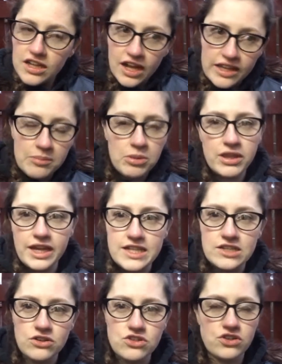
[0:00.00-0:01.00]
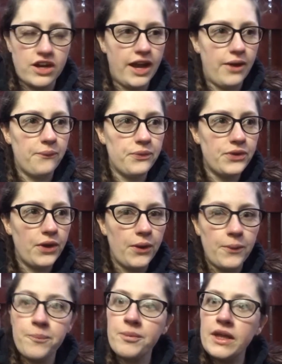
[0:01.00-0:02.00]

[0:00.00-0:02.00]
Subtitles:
and then put the heating on to dry it out. So